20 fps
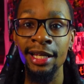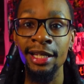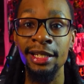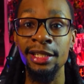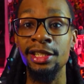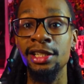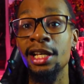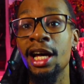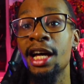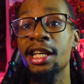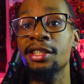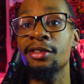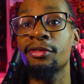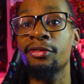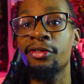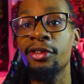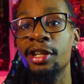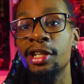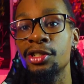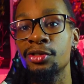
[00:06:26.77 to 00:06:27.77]
The size and
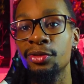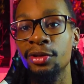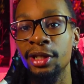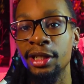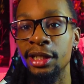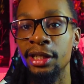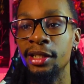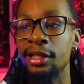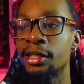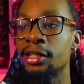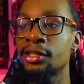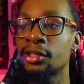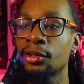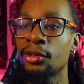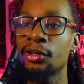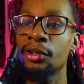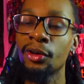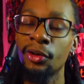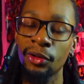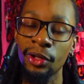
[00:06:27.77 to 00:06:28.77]
fit is really good, so you
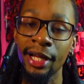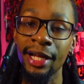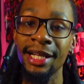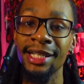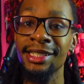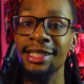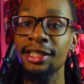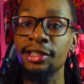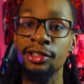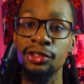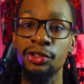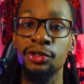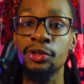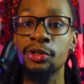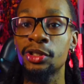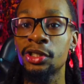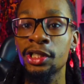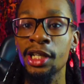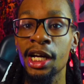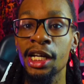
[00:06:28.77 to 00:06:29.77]
can go, like I said, your true
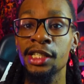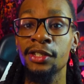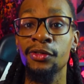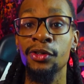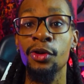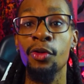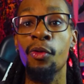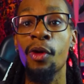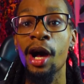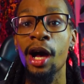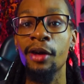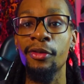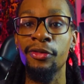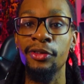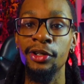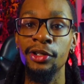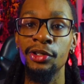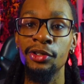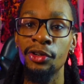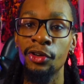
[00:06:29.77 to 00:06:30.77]
to size. If you're a wide
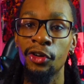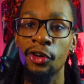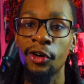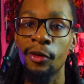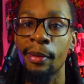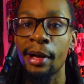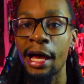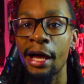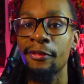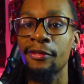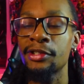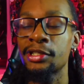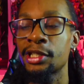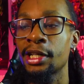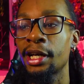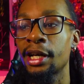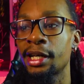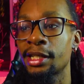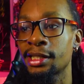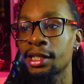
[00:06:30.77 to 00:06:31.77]
footer, you can go up half a
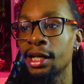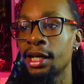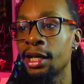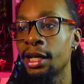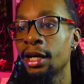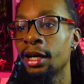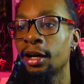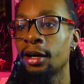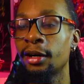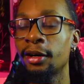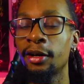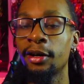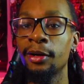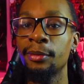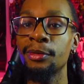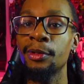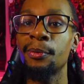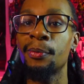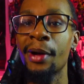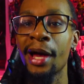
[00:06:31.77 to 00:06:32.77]
size.
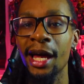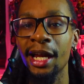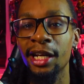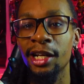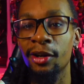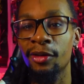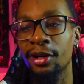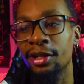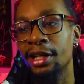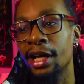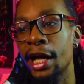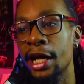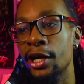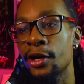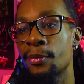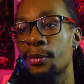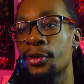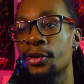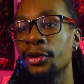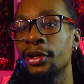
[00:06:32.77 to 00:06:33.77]
The padding around the
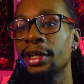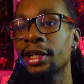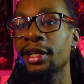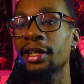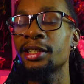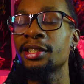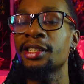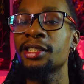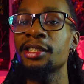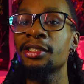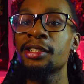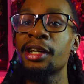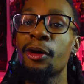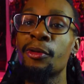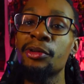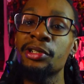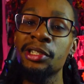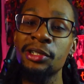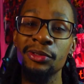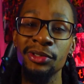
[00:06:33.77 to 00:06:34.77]
ankle bone and Achilles heel, I
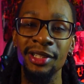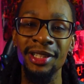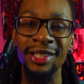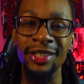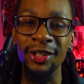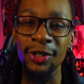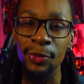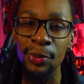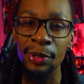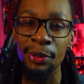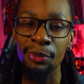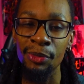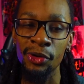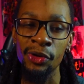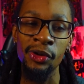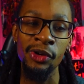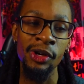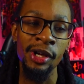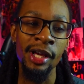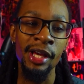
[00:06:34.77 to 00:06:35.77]
wish it was a little bit
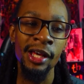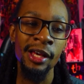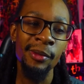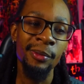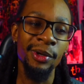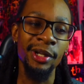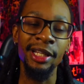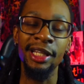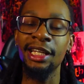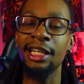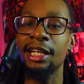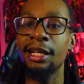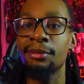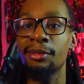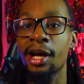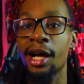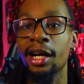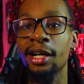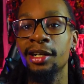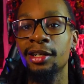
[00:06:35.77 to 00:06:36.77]
more, but again, I'm
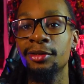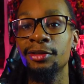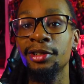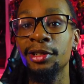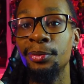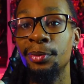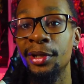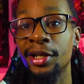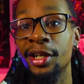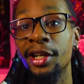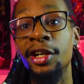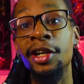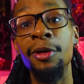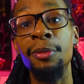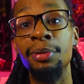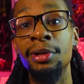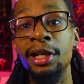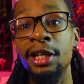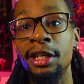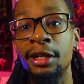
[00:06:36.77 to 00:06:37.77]
not gonna really bitch and
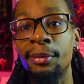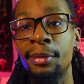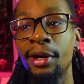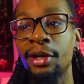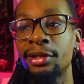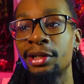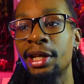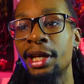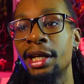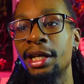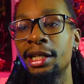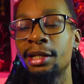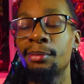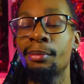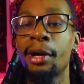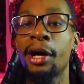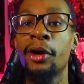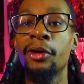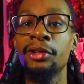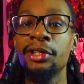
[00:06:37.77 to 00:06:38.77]
complain about that.
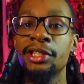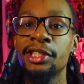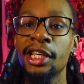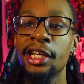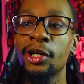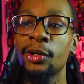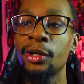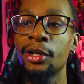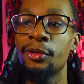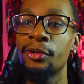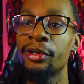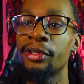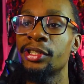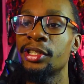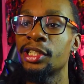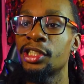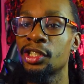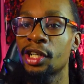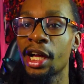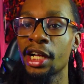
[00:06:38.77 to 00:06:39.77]
My only takeaway was
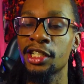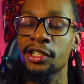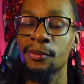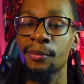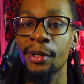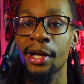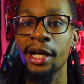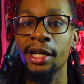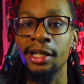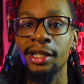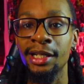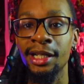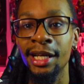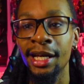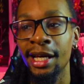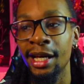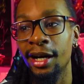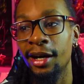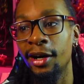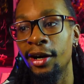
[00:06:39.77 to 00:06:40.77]
the traction pattern.
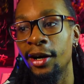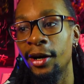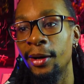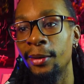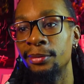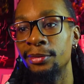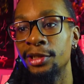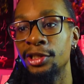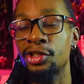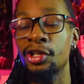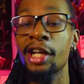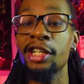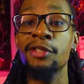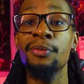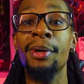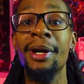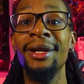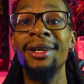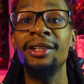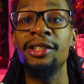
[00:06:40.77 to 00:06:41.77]
The traction
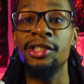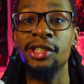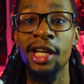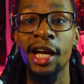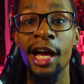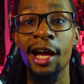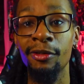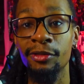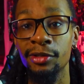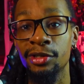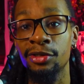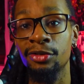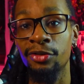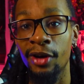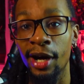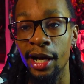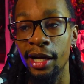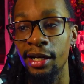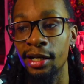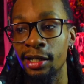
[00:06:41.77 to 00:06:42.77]
pattern design was
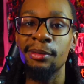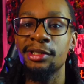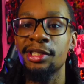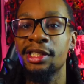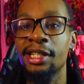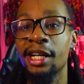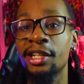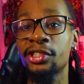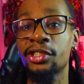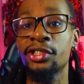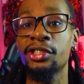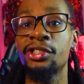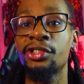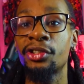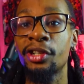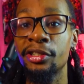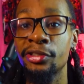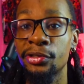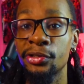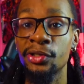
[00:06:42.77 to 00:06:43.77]
fire. I'm just not sure
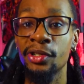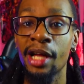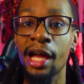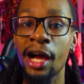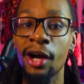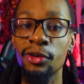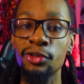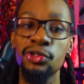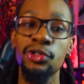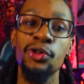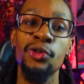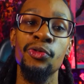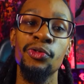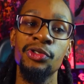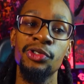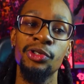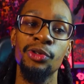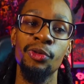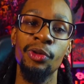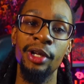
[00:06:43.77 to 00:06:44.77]
translucent outsole
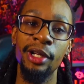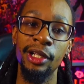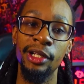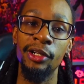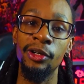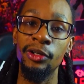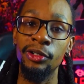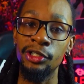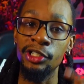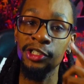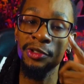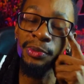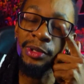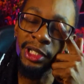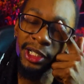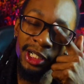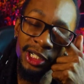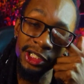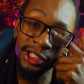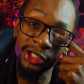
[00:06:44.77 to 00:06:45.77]
was the way to go, just
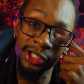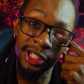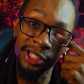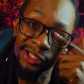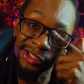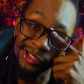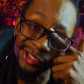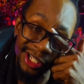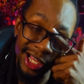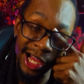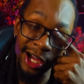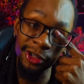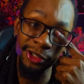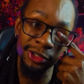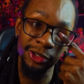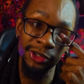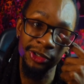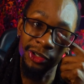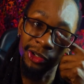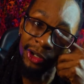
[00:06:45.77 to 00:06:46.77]
because translucent
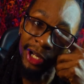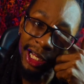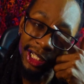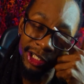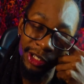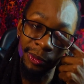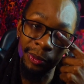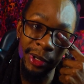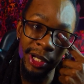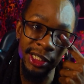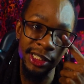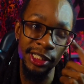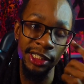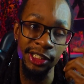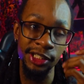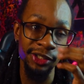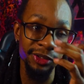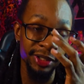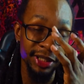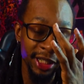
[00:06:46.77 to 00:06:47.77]
outsoles don't have the best
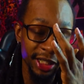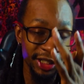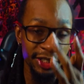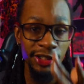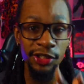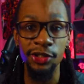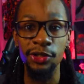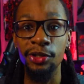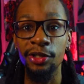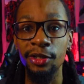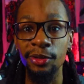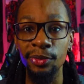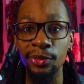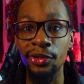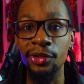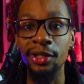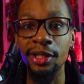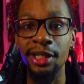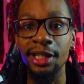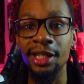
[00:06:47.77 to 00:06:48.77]
history in the shoe
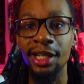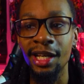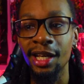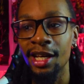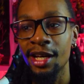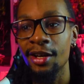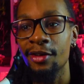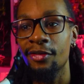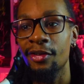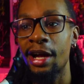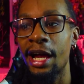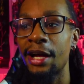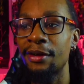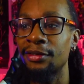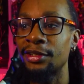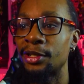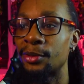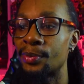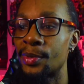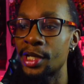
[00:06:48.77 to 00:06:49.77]
community for
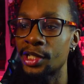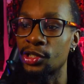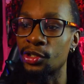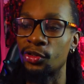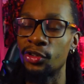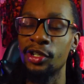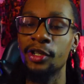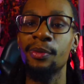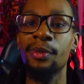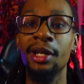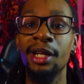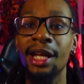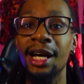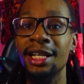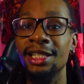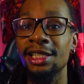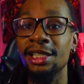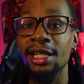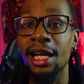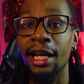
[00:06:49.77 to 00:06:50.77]
having the best grip and
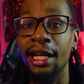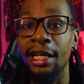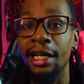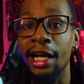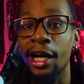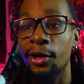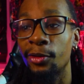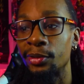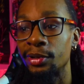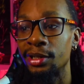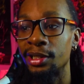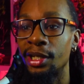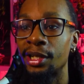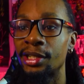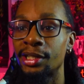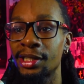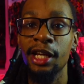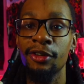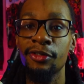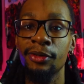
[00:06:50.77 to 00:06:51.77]
not sliding out with
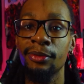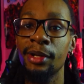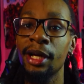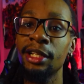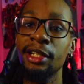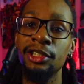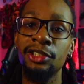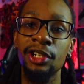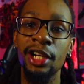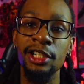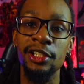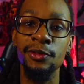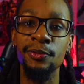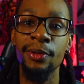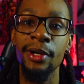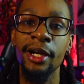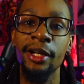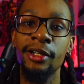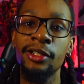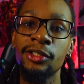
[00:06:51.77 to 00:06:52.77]
dust. Aside from that, the traction
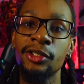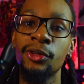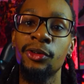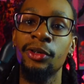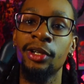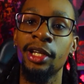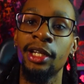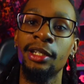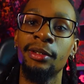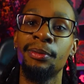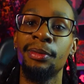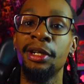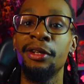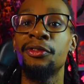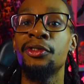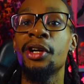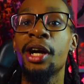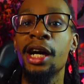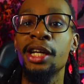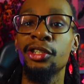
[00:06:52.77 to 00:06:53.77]
pattern is okay. But if
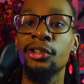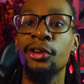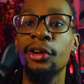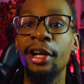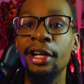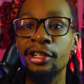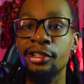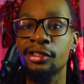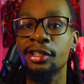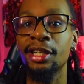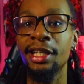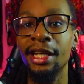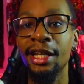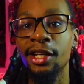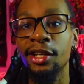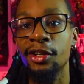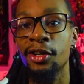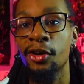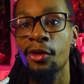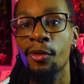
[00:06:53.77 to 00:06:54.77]
you guys are interested in
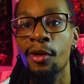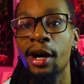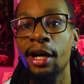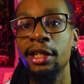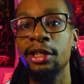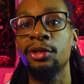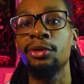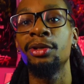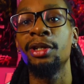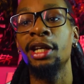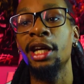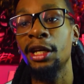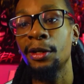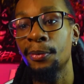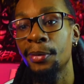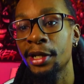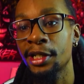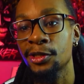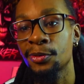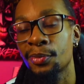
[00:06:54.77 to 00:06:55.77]
the Kawhi 3
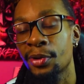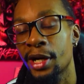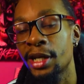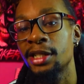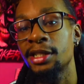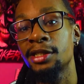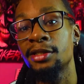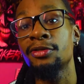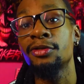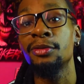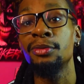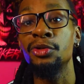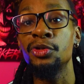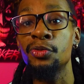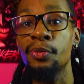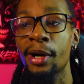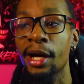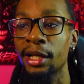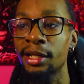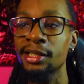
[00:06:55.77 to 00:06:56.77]
Apex Predator from New
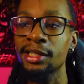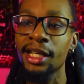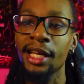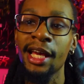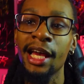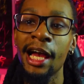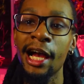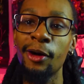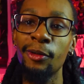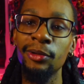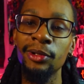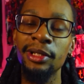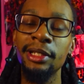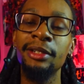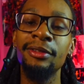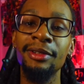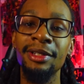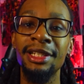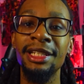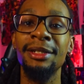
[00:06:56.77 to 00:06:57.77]
Balance, I will
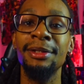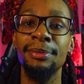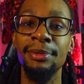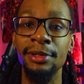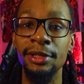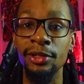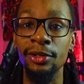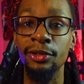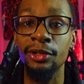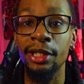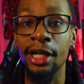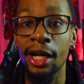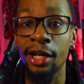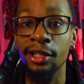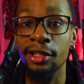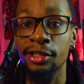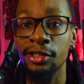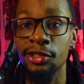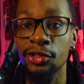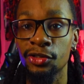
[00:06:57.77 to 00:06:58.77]
leave a link below down
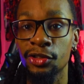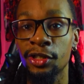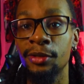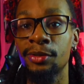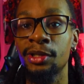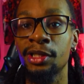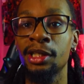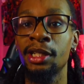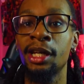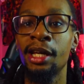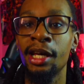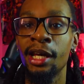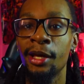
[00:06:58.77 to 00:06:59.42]
in the description.